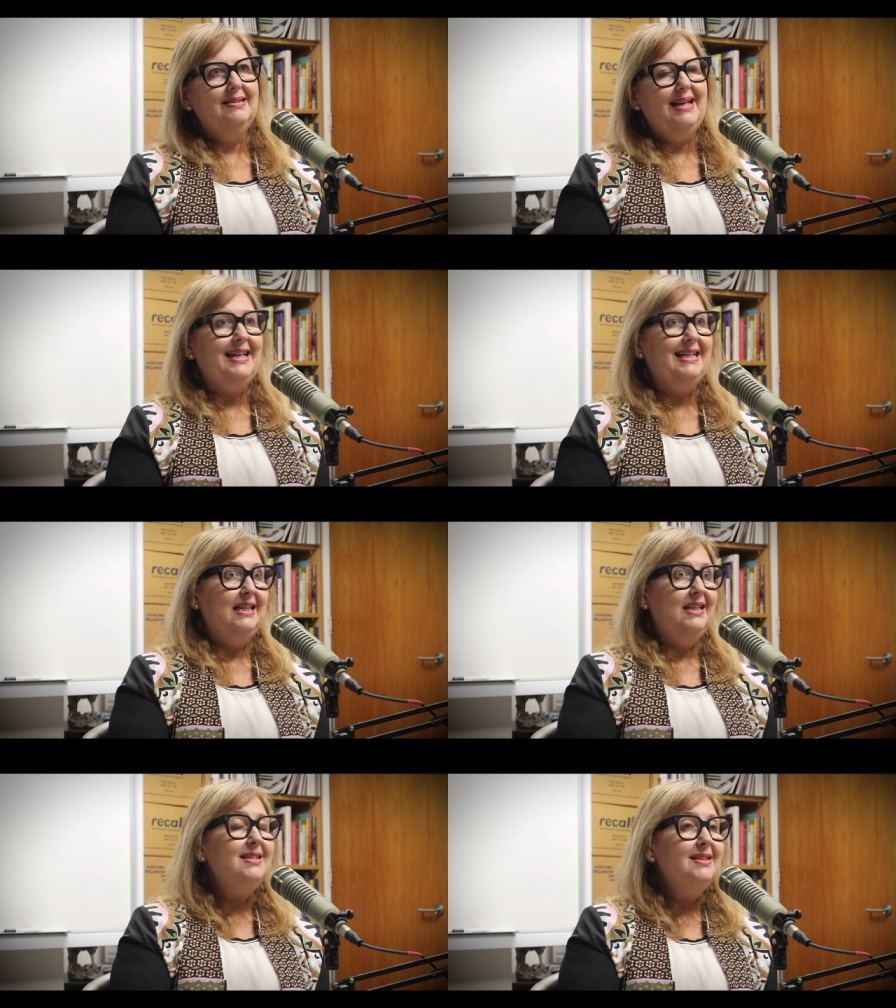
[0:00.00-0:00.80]
that is
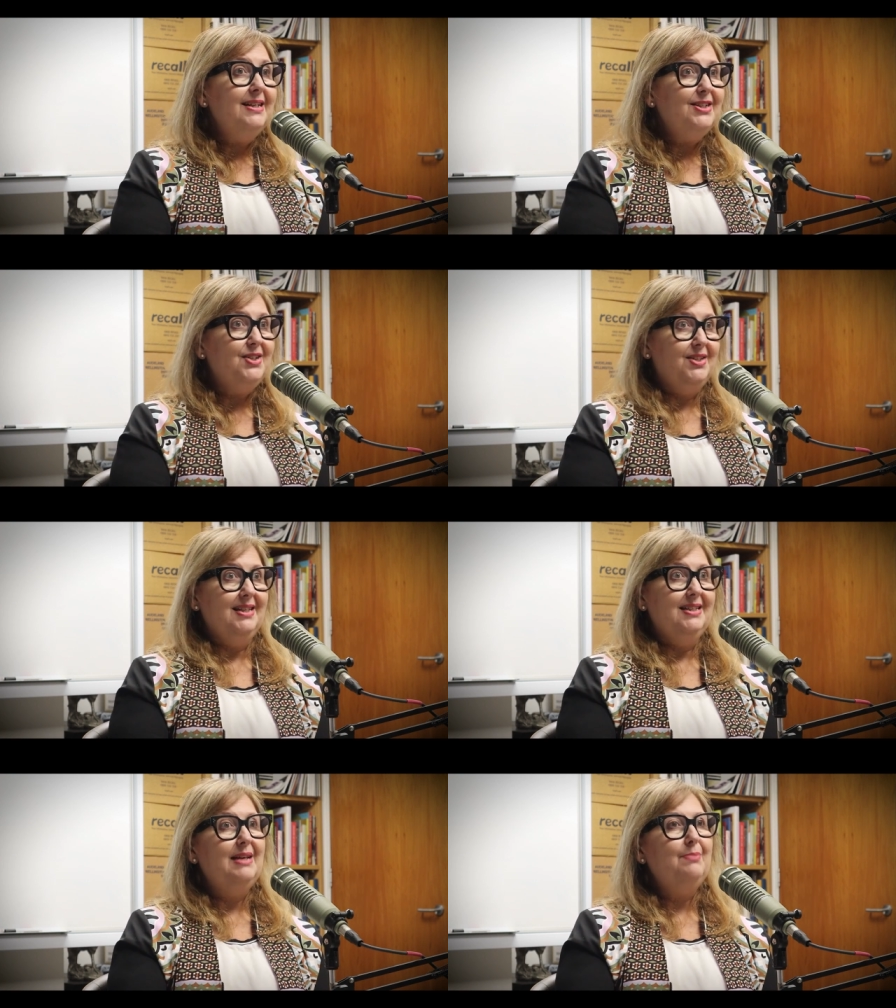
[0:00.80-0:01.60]
listening to
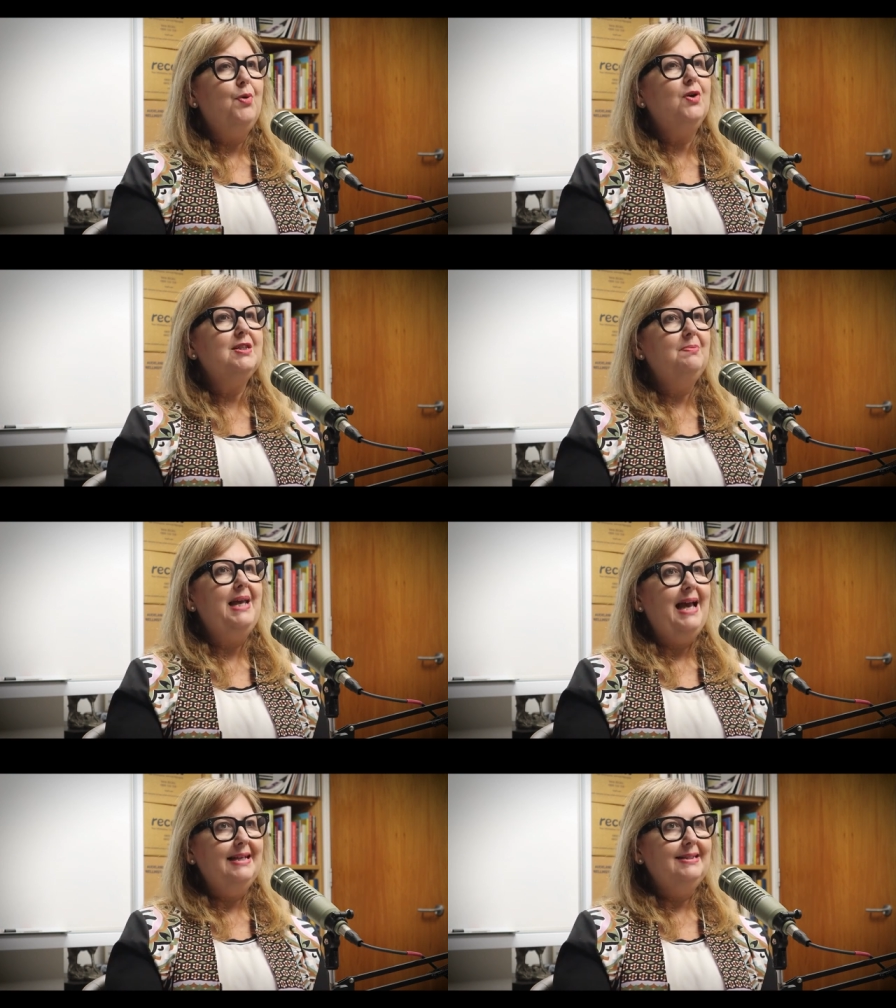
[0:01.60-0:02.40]
this that
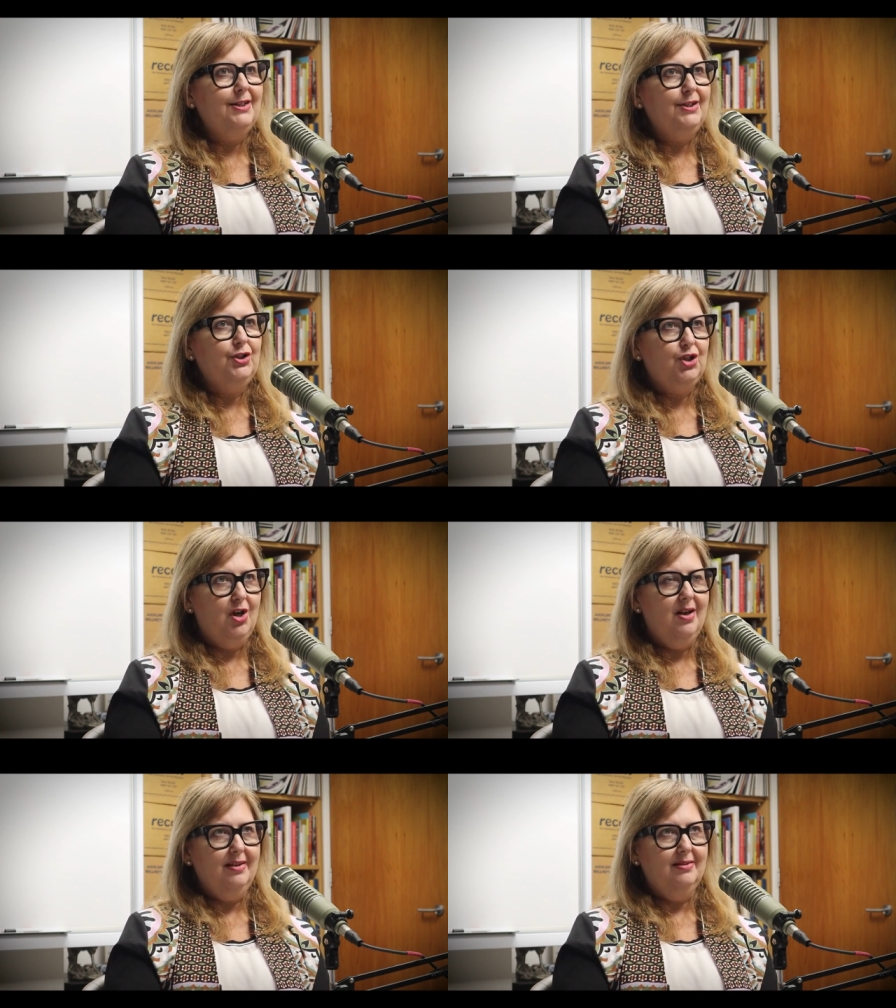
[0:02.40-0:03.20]
possibly has a
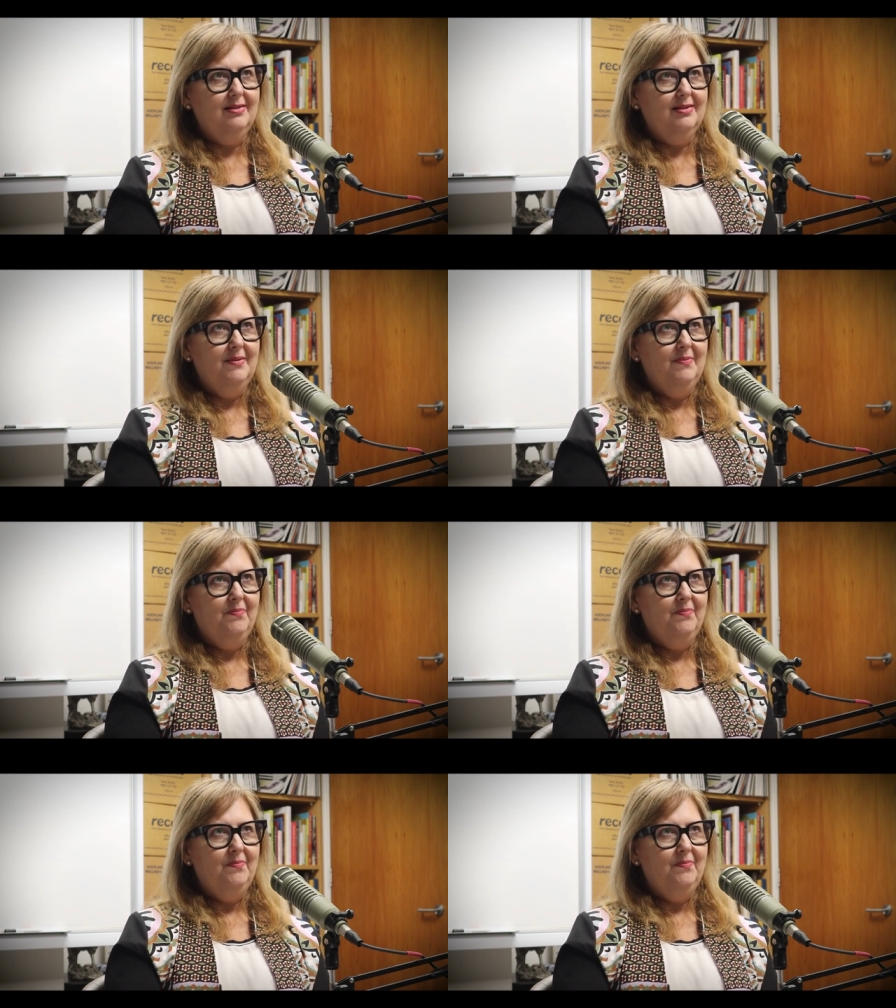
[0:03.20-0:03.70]
child